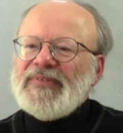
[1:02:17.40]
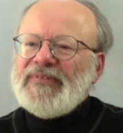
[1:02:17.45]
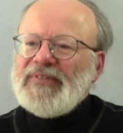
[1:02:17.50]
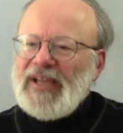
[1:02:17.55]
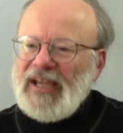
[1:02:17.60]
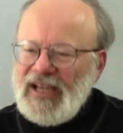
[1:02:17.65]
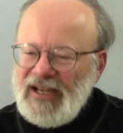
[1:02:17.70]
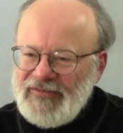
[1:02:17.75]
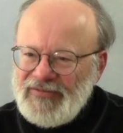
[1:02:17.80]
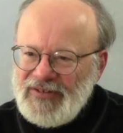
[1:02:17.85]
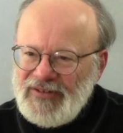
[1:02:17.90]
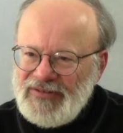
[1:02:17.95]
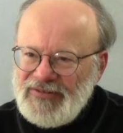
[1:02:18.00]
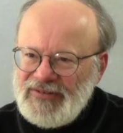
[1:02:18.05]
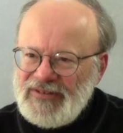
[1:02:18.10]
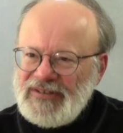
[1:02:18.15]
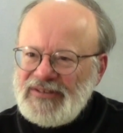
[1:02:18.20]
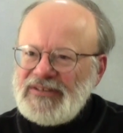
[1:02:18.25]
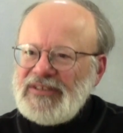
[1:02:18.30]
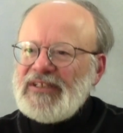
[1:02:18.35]
We have to
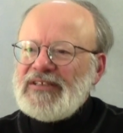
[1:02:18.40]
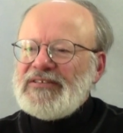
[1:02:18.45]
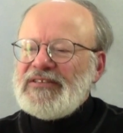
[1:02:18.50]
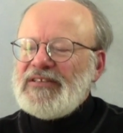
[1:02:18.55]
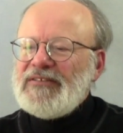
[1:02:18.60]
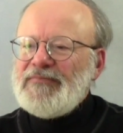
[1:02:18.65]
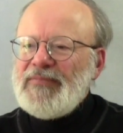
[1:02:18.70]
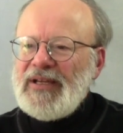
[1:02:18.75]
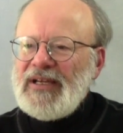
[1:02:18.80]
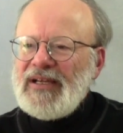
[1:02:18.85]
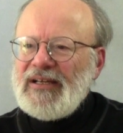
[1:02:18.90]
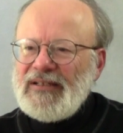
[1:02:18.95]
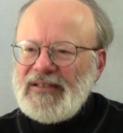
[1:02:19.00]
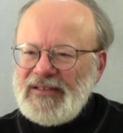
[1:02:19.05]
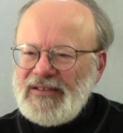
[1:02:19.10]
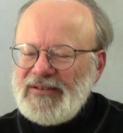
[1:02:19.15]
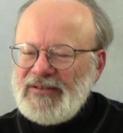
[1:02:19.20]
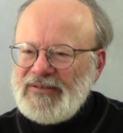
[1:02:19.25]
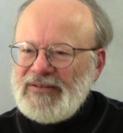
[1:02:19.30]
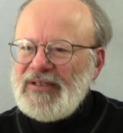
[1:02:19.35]
do this. Yes, it's bad
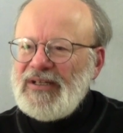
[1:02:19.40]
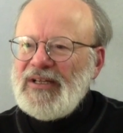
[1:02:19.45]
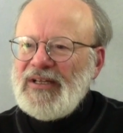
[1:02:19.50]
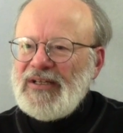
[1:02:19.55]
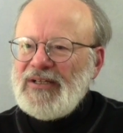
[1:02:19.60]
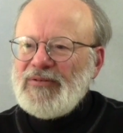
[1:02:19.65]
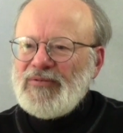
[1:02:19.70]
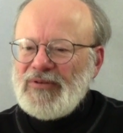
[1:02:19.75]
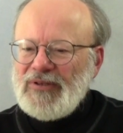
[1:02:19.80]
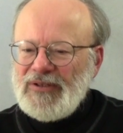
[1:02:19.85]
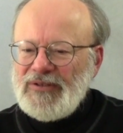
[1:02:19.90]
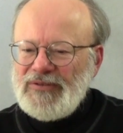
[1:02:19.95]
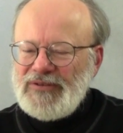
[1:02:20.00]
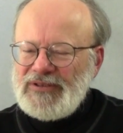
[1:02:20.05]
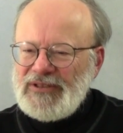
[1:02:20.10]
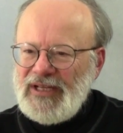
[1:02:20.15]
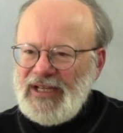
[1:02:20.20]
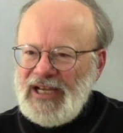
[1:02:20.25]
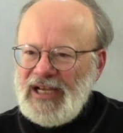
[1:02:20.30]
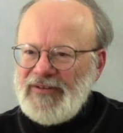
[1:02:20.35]
that we're
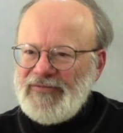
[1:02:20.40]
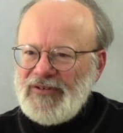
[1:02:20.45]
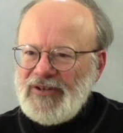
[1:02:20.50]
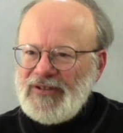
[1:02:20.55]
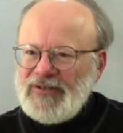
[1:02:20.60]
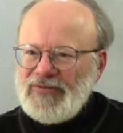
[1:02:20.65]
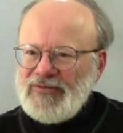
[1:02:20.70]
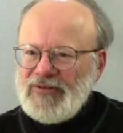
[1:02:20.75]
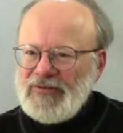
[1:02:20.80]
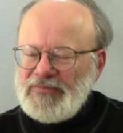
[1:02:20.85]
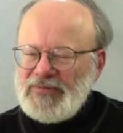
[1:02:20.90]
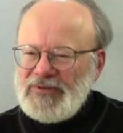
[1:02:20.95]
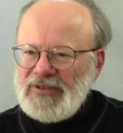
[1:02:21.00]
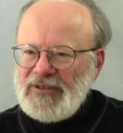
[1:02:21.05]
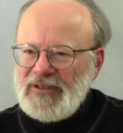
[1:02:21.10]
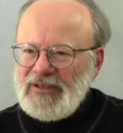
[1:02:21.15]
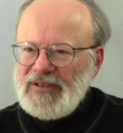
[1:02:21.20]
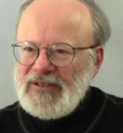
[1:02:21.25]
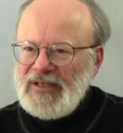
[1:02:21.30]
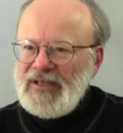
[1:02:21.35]
losing half our troops
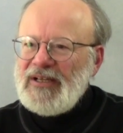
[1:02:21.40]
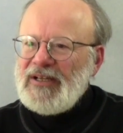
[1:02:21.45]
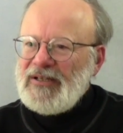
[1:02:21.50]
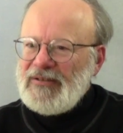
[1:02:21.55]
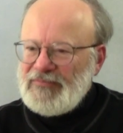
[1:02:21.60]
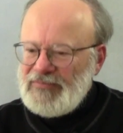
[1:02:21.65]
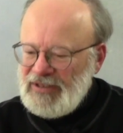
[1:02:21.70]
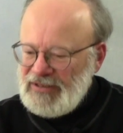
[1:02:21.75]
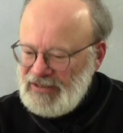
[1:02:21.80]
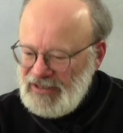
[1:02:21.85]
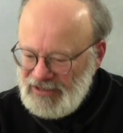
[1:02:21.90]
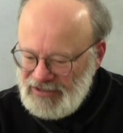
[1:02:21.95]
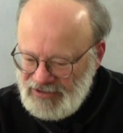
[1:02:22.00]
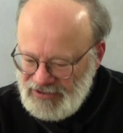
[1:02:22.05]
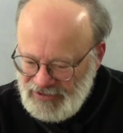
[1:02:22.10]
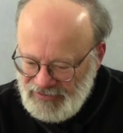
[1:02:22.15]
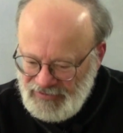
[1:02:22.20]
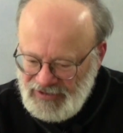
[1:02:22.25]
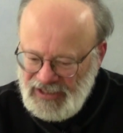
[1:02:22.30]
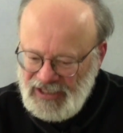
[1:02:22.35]
here, but
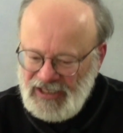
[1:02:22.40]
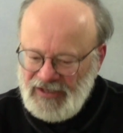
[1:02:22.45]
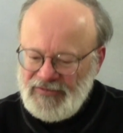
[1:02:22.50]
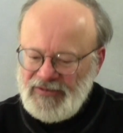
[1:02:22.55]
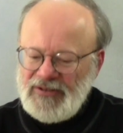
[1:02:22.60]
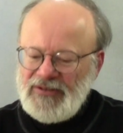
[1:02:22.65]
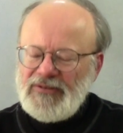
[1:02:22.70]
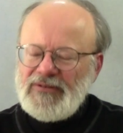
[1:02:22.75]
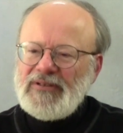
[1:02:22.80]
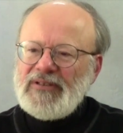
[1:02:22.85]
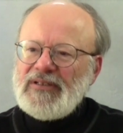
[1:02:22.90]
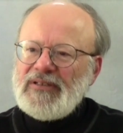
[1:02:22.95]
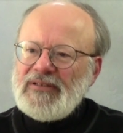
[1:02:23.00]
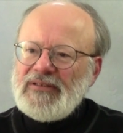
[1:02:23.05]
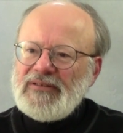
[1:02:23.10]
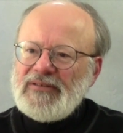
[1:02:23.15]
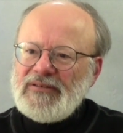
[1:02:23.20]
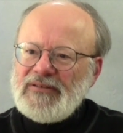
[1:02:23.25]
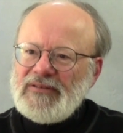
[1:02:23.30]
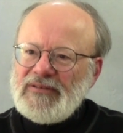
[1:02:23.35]
we have to do that
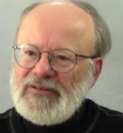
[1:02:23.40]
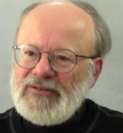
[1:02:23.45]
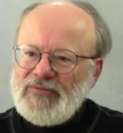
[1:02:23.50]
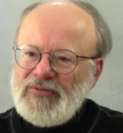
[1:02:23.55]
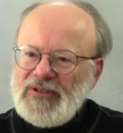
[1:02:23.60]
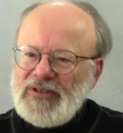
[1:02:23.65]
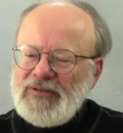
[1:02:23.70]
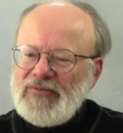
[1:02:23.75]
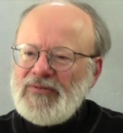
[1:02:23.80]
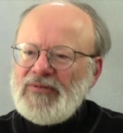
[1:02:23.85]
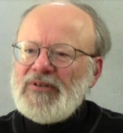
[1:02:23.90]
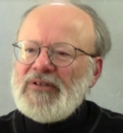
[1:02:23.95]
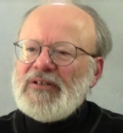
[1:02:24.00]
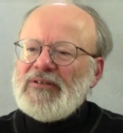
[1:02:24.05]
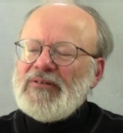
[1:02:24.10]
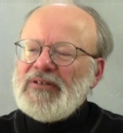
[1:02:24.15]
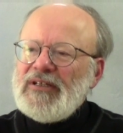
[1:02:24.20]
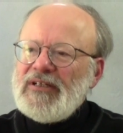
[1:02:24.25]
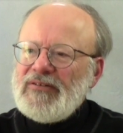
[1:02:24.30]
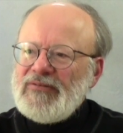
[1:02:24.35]
to win the
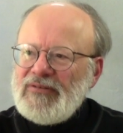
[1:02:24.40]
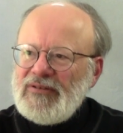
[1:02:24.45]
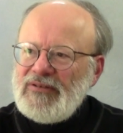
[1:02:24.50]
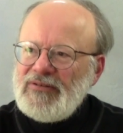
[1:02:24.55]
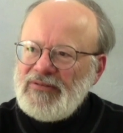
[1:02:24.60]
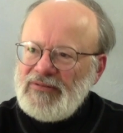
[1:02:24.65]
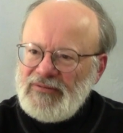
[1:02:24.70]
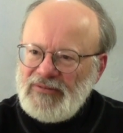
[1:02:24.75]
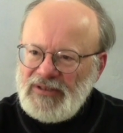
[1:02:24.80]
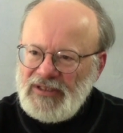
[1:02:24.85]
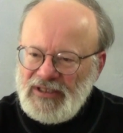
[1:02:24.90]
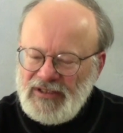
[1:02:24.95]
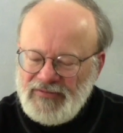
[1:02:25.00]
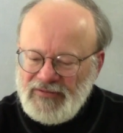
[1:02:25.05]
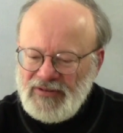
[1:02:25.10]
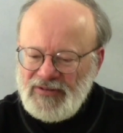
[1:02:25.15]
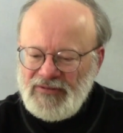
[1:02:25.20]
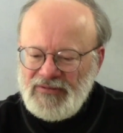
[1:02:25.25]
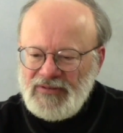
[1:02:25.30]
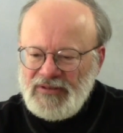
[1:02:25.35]
war. We have to do
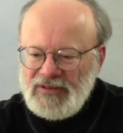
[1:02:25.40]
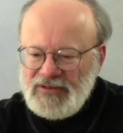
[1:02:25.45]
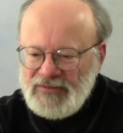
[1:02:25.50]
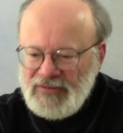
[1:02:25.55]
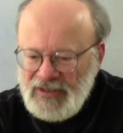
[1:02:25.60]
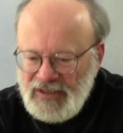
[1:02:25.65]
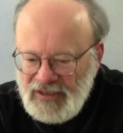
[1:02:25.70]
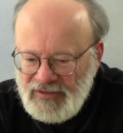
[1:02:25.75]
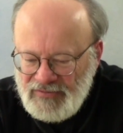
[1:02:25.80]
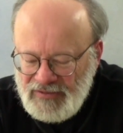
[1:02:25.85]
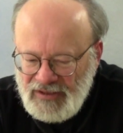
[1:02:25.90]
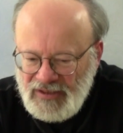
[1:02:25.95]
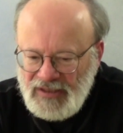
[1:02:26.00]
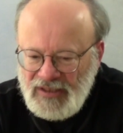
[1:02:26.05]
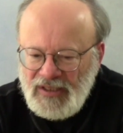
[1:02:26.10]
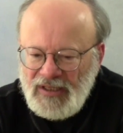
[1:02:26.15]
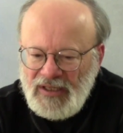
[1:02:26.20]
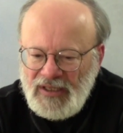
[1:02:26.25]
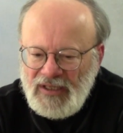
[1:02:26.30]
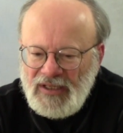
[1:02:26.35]
this. We
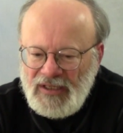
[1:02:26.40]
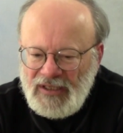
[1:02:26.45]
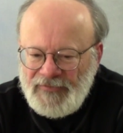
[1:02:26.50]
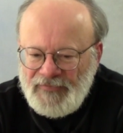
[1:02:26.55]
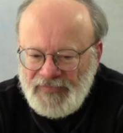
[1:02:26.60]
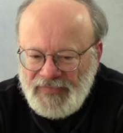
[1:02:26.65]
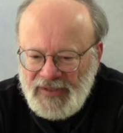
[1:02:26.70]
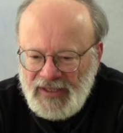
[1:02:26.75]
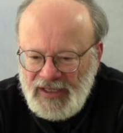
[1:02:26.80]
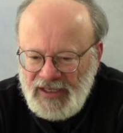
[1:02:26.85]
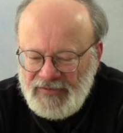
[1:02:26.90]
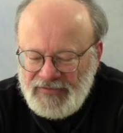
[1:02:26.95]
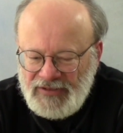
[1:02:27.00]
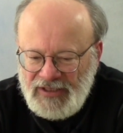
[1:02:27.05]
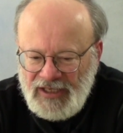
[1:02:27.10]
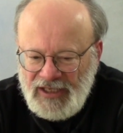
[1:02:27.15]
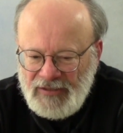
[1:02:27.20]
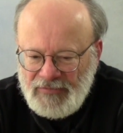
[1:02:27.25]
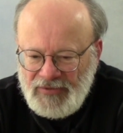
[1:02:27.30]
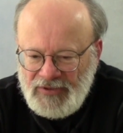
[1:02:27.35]
have
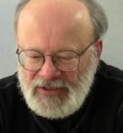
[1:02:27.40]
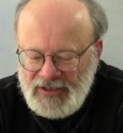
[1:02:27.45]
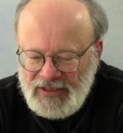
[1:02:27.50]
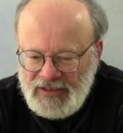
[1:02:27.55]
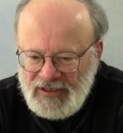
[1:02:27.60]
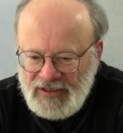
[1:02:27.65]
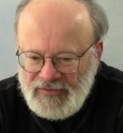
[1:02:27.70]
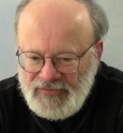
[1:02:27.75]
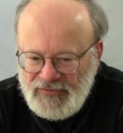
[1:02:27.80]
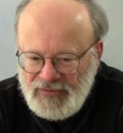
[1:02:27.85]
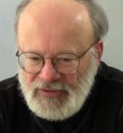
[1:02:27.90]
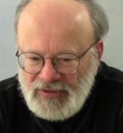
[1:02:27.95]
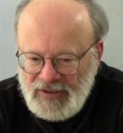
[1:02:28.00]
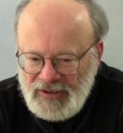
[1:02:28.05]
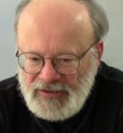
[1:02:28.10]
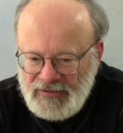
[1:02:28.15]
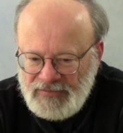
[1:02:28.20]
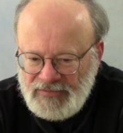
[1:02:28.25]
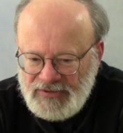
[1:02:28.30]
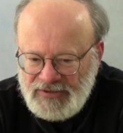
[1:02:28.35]
to amputate all four
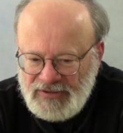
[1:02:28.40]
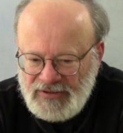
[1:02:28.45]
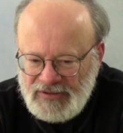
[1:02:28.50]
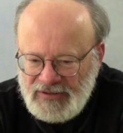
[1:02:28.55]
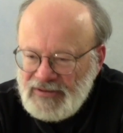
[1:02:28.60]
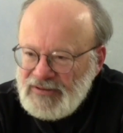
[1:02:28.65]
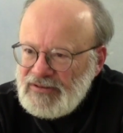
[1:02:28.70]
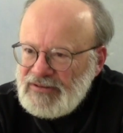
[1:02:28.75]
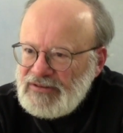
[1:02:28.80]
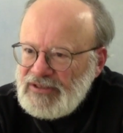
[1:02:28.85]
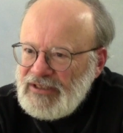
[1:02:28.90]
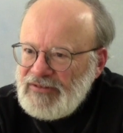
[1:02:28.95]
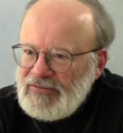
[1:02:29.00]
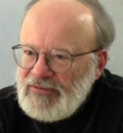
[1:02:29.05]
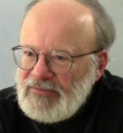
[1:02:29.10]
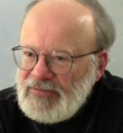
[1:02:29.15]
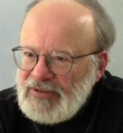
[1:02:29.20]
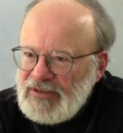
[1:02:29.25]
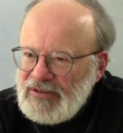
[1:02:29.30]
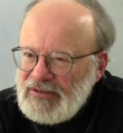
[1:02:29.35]
limbs to save
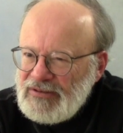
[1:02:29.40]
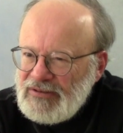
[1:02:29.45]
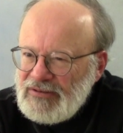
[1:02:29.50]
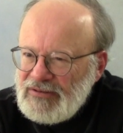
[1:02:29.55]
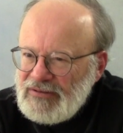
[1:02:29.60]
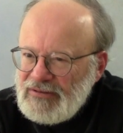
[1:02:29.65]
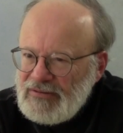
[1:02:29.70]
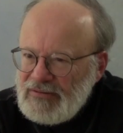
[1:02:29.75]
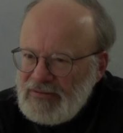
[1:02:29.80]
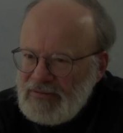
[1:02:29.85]
the patient.